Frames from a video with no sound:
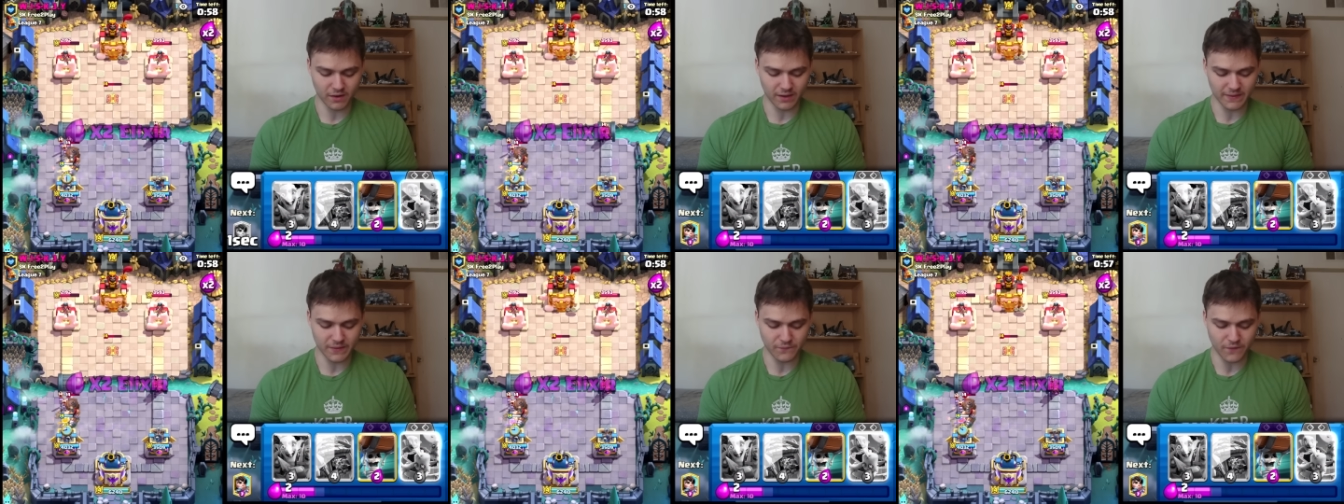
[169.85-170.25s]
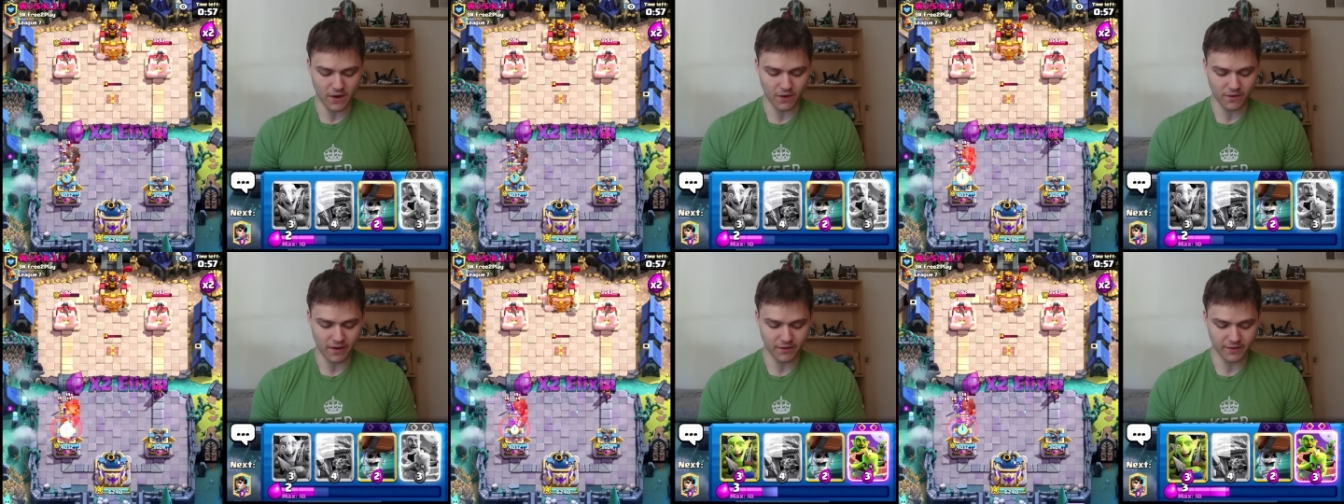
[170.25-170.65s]
I'll let the
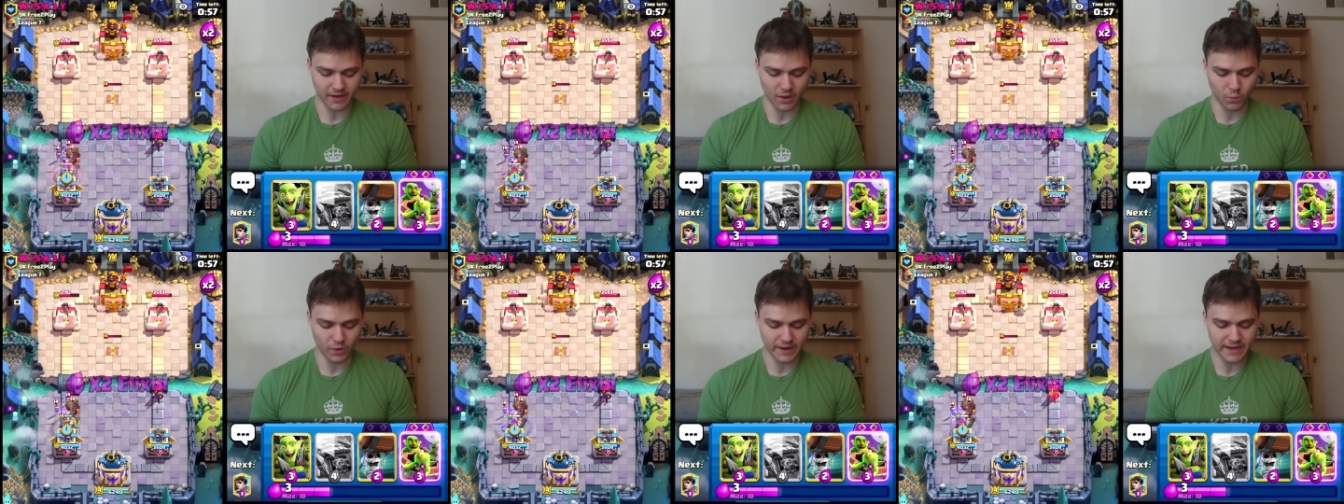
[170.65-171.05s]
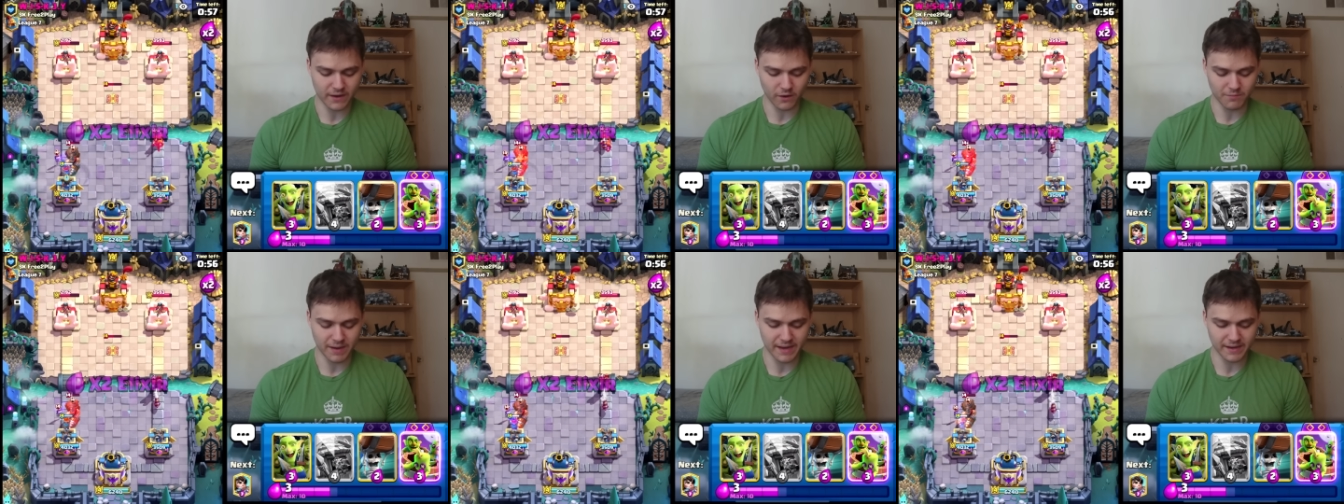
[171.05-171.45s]
Firecracker get 1 hit
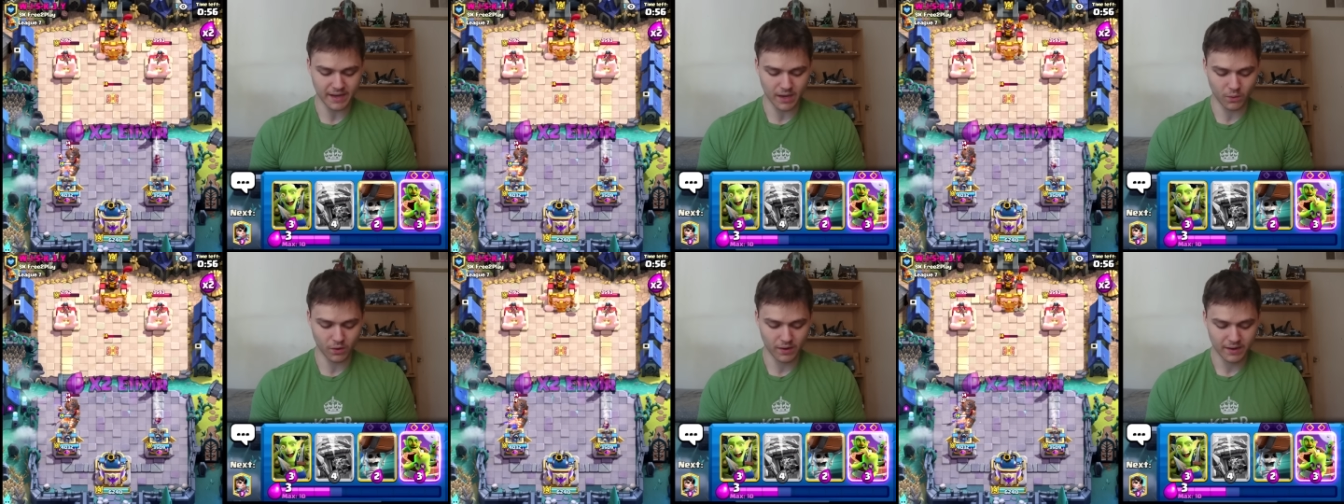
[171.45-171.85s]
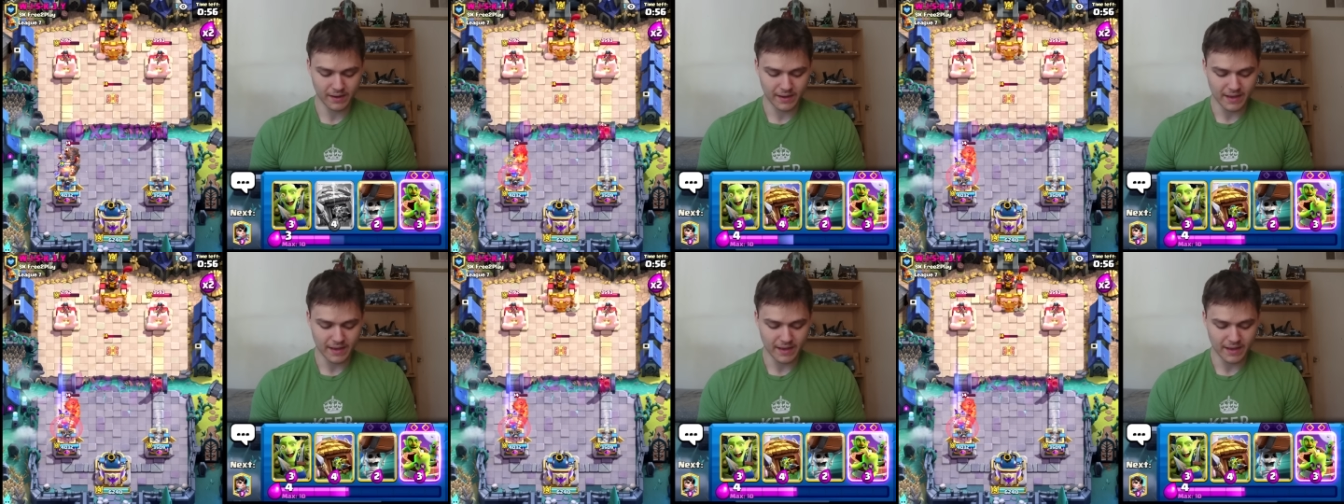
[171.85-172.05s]
on my tower.